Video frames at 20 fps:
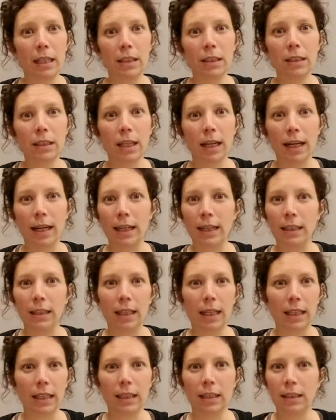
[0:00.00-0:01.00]

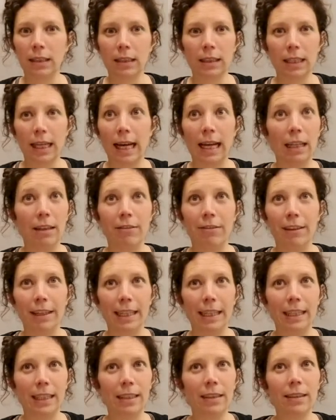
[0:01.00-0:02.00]
inside is
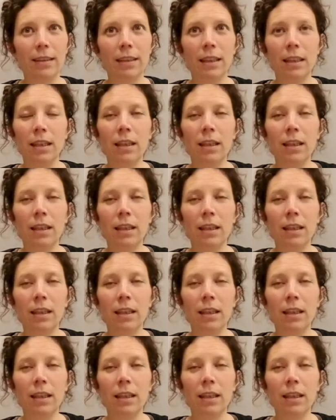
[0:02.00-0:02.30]
elevated.